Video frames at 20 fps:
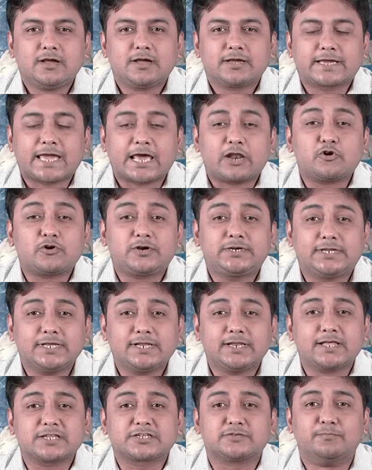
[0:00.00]
cannot
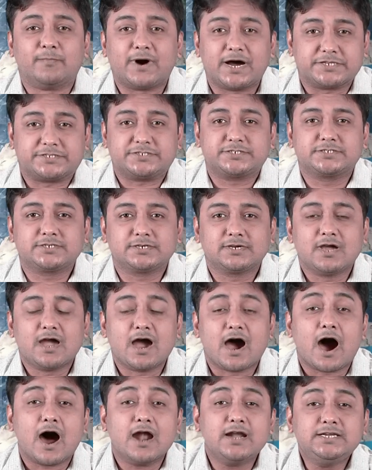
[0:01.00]
tell us much
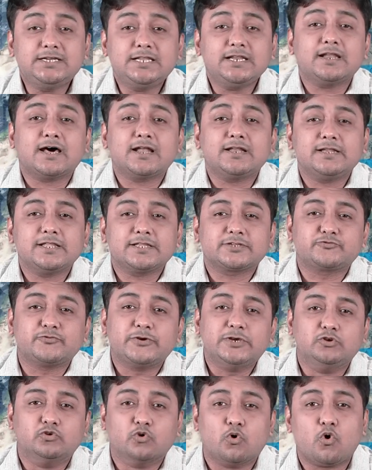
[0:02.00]
unless we
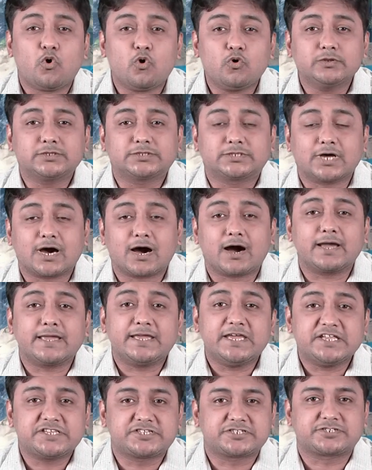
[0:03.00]
know the
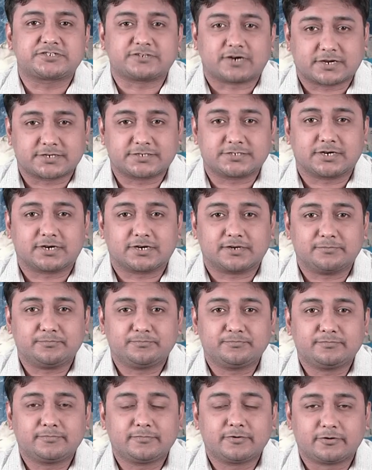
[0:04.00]
age structure,
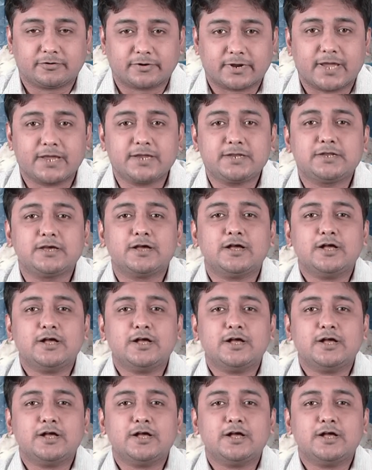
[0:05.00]
right?